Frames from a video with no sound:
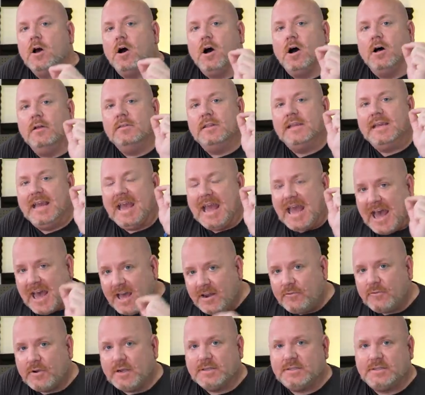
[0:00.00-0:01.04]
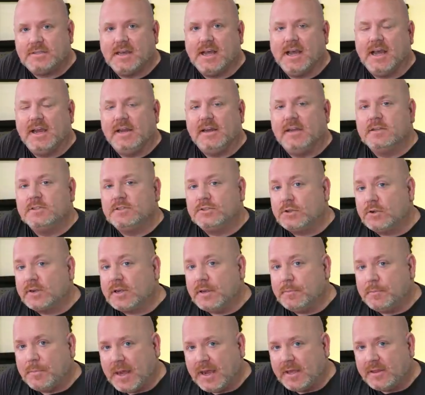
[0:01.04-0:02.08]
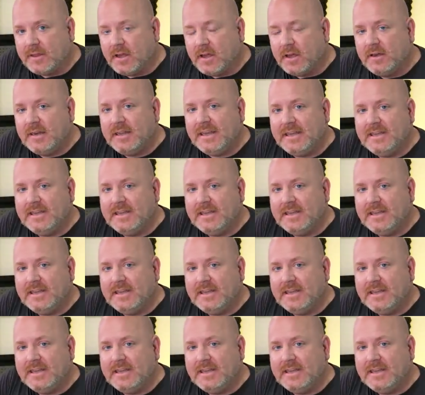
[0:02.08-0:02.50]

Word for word: On the address side, CircuitPython